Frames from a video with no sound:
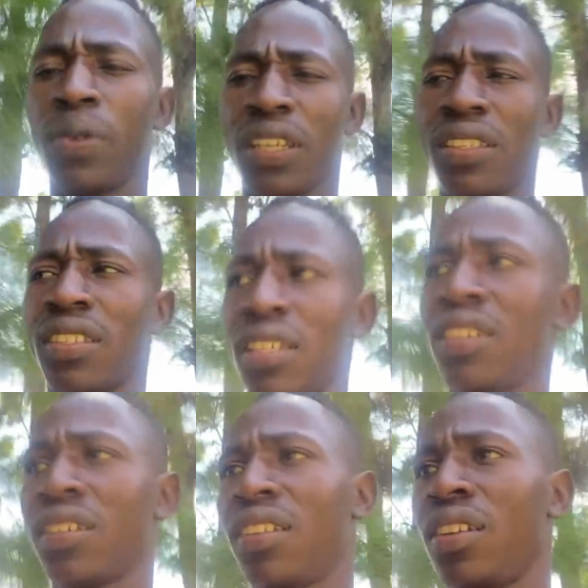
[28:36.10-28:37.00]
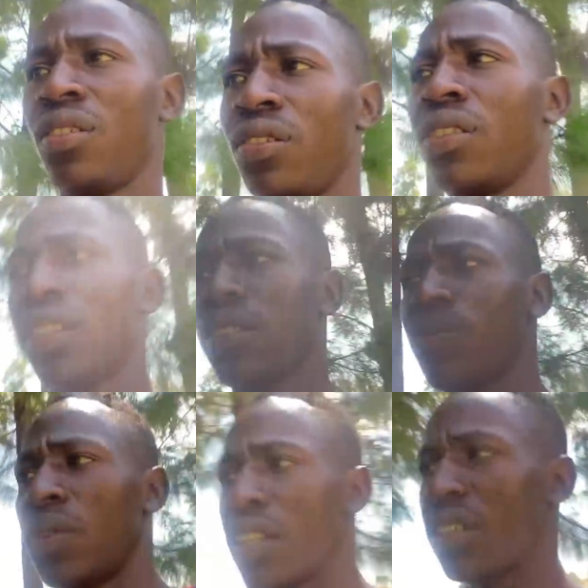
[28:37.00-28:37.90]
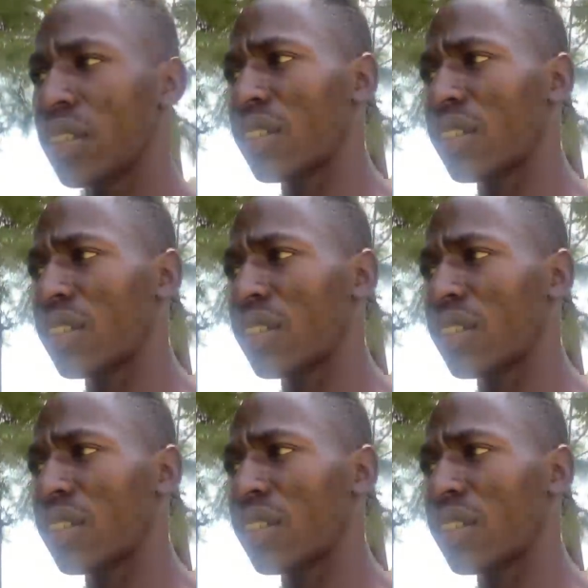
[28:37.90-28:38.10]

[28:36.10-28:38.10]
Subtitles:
place here. The dog is making